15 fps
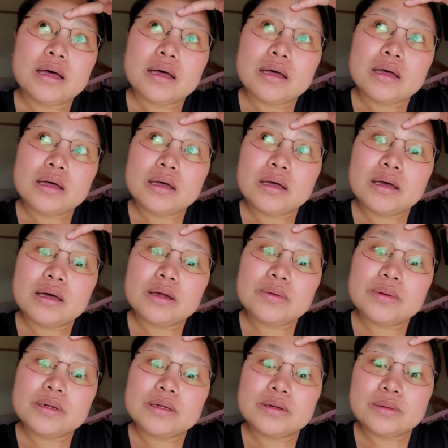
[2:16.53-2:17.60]
I
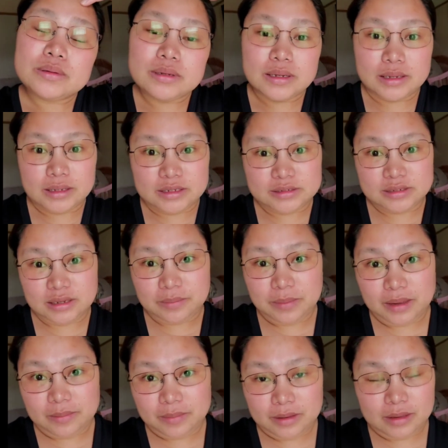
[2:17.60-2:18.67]
really don't like a sick
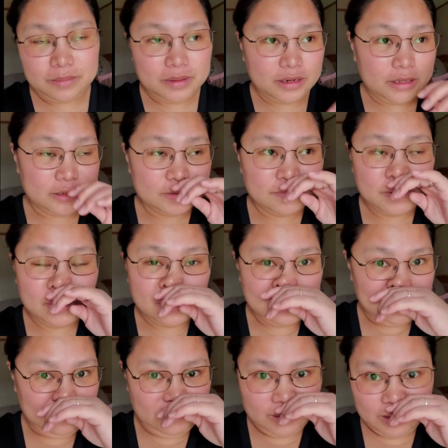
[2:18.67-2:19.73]
baby. I mean, it's very
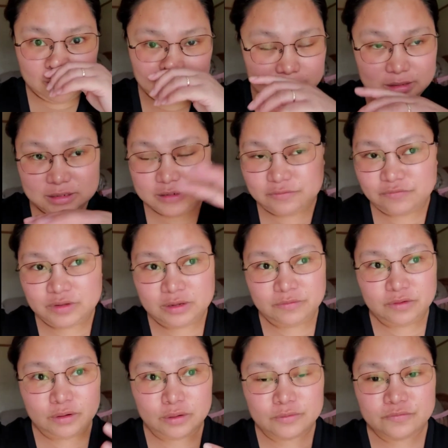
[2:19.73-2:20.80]
difficult. It's
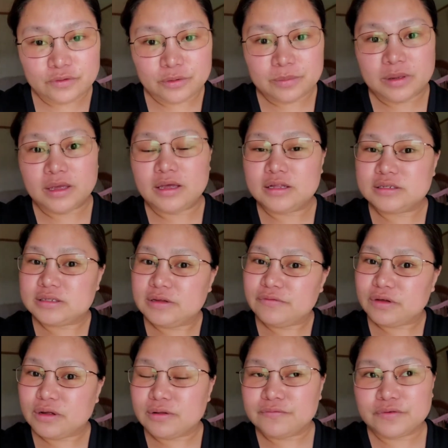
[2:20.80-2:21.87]
difficult for me. It's
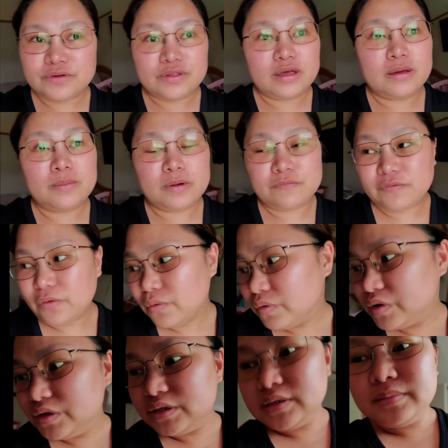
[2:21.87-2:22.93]
difficult for them, of
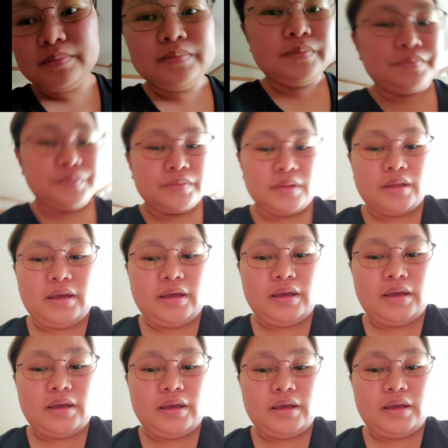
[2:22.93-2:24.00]
course,
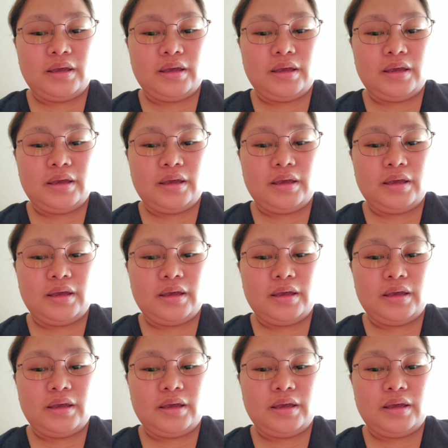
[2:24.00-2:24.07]
and.